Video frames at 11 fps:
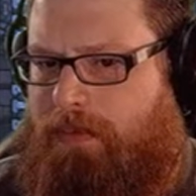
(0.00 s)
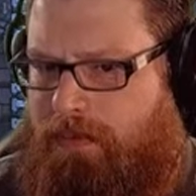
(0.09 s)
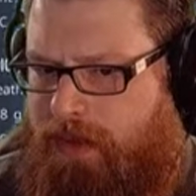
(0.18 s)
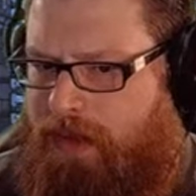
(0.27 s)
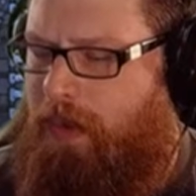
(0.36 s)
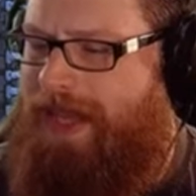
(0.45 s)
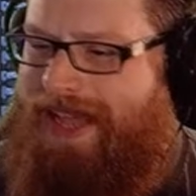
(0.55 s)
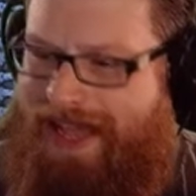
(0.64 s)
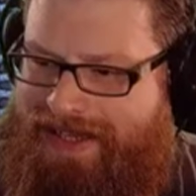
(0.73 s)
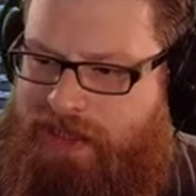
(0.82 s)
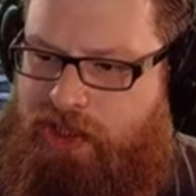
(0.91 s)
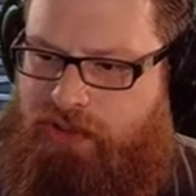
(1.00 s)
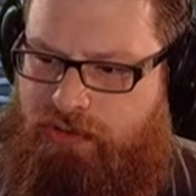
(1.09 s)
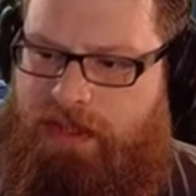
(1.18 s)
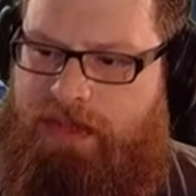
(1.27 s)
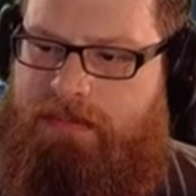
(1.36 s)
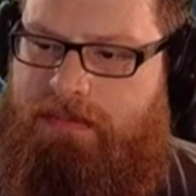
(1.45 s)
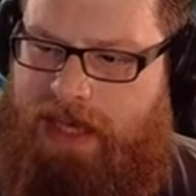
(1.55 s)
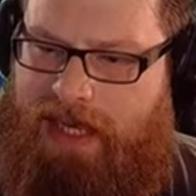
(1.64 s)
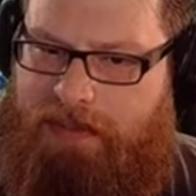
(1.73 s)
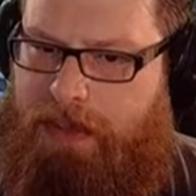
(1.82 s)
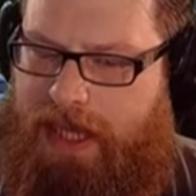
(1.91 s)
with the way that I stream
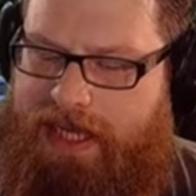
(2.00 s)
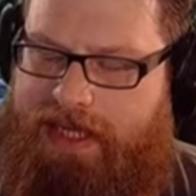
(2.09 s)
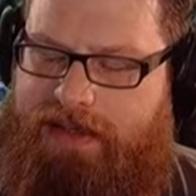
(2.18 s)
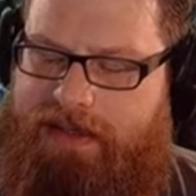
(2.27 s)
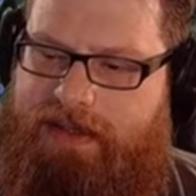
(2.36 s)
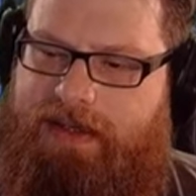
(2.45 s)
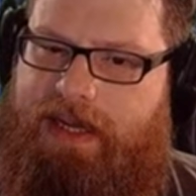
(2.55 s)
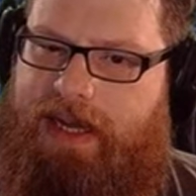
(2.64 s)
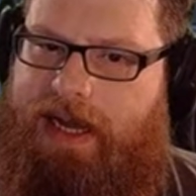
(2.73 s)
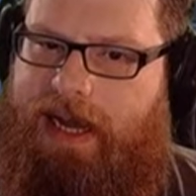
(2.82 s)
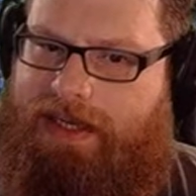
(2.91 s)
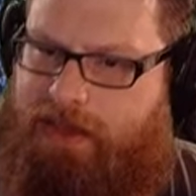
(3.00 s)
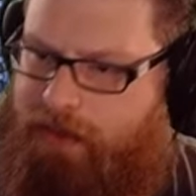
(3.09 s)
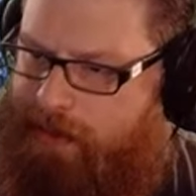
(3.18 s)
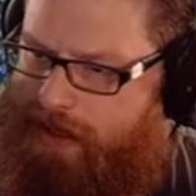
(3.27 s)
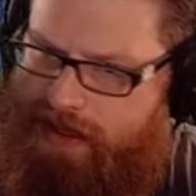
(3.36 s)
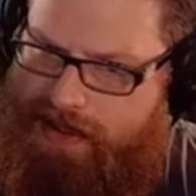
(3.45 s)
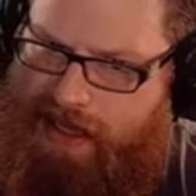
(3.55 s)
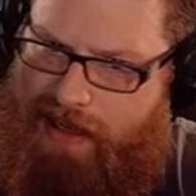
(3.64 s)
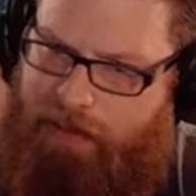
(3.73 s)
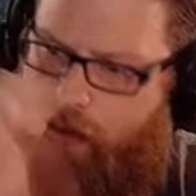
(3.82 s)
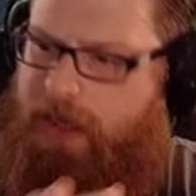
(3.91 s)
and play, I do things that
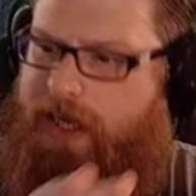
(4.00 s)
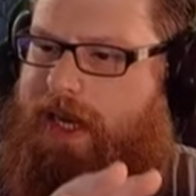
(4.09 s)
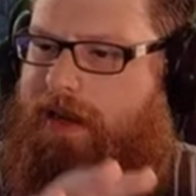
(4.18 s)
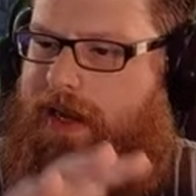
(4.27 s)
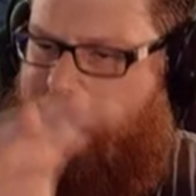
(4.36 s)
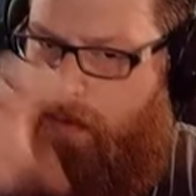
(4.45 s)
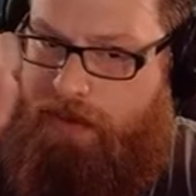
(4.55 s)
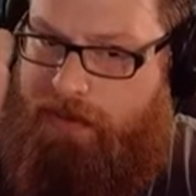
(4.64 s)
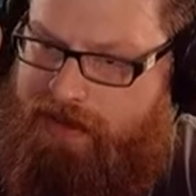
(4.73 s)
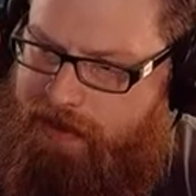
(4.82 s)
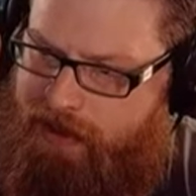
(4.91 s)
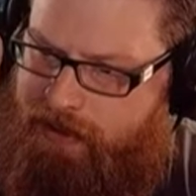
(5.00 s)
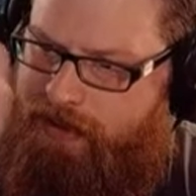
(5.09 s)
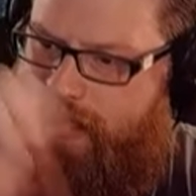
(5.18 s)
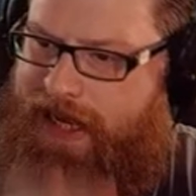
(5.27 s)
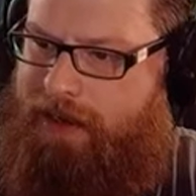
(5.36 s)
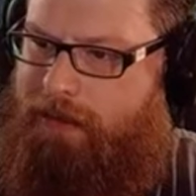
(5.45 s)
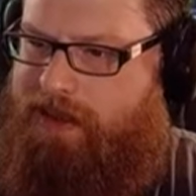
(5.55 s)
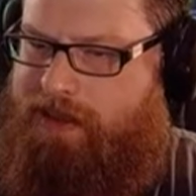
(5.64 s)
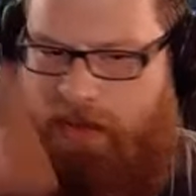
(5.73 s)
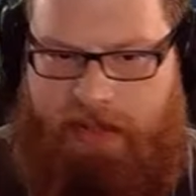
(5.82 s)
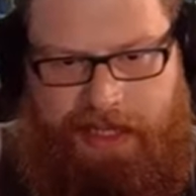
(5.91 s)
I'm looking at and I want them to be done now as
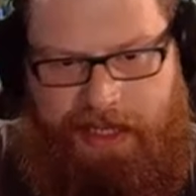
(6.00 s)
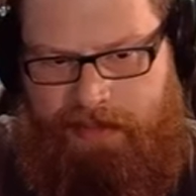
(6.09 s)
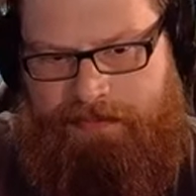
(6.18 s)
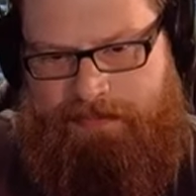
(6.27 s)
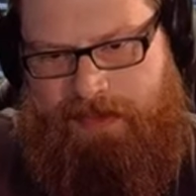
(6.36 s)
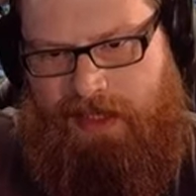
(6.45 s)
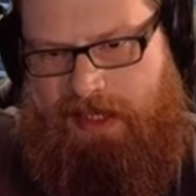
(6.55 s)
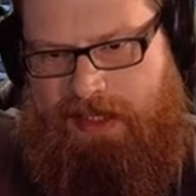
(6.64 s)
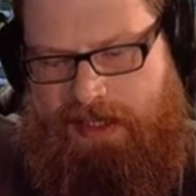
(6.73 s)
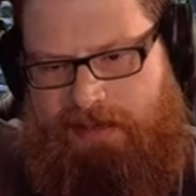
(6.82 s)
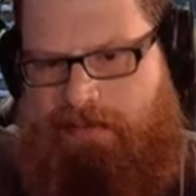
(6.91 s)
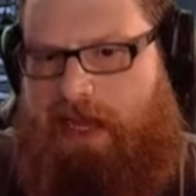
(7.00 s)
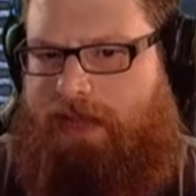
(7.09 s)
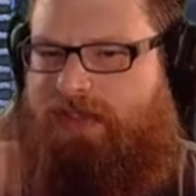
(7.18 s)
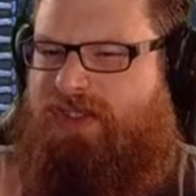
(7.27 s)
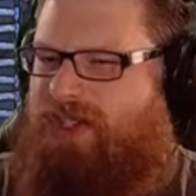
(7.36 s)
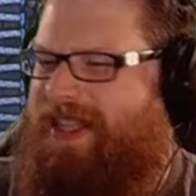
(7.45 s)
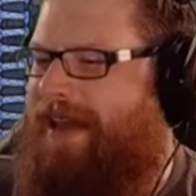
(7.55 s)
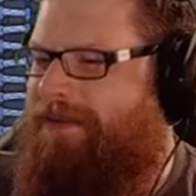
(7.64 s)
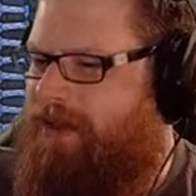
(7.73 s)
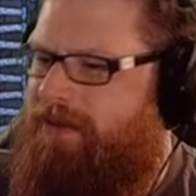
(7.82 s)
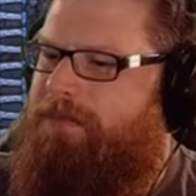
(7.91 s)
I'm looking at them, rather than just let
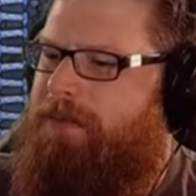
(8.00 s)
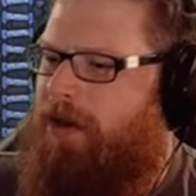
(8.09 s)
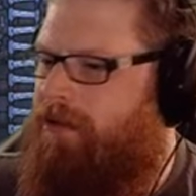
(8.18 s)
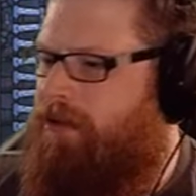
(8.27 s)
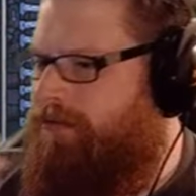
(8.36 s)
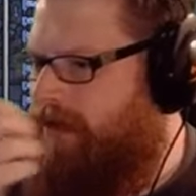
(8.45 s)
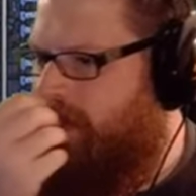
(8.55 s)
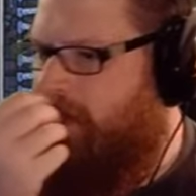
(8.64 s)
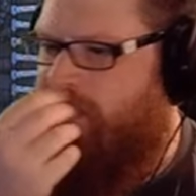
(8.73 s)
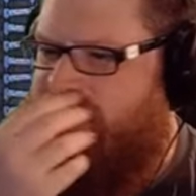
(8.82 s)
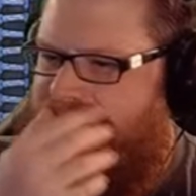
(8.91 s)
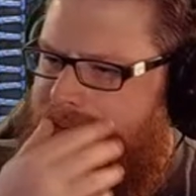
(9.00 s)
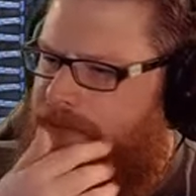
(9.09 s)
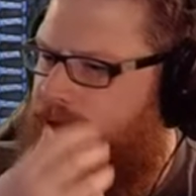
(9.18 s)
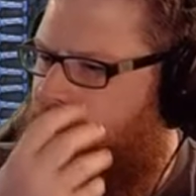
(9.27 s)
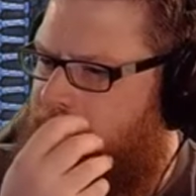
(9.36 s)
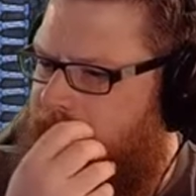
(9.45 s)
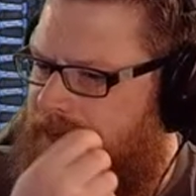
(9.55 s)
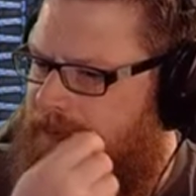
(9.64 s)
everything potter over in its own time, if you know what I mean.